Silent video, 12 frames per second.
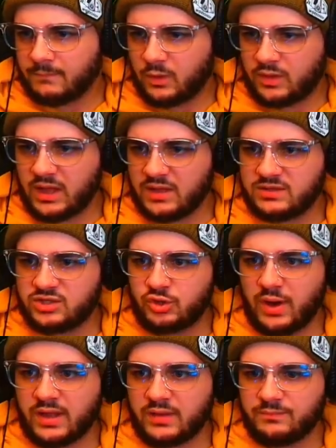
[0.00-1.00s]
Okay,
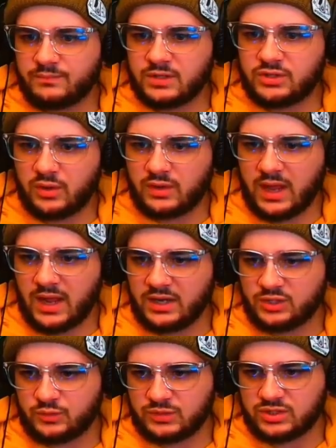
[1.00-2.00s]
Shrek. Shrek, okay, I gotta
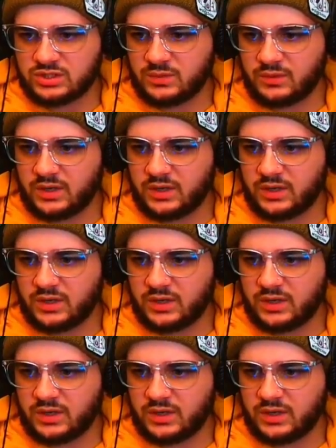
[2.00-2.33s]
switch to someone